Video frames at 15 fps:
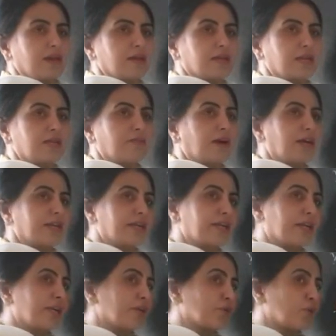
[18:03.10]
convert it
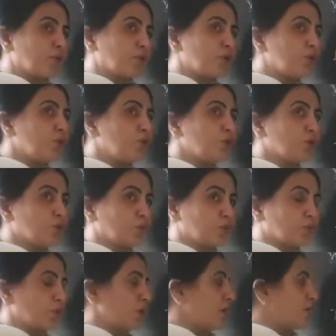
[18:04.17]
into
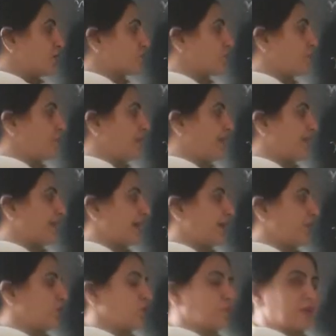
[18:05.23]
u. So beta
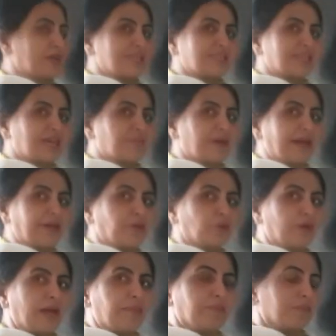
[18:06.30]
into p square by
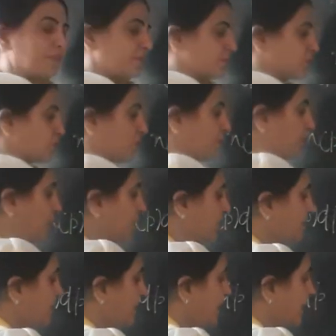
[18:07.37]
2m. So
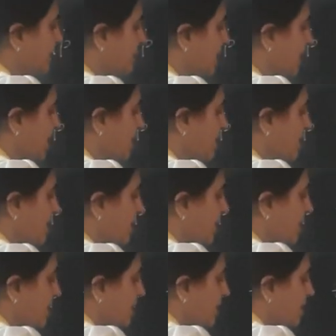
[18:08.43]
put beta
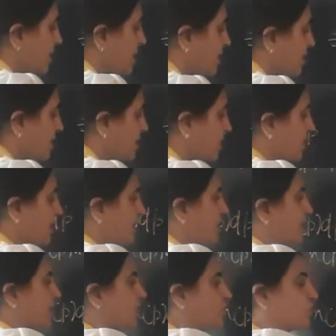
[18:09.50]

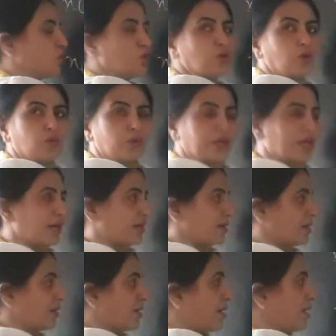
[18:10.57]
into u
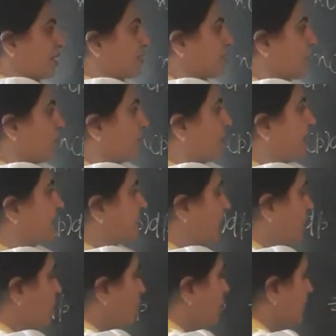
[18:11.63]
here. Now
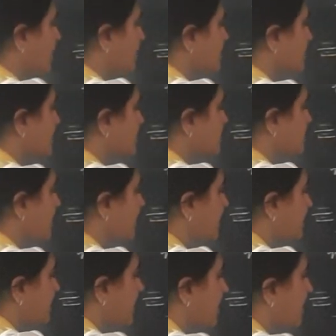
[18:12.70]
beta over, this is
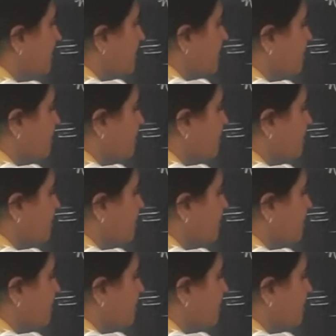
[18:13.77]
beta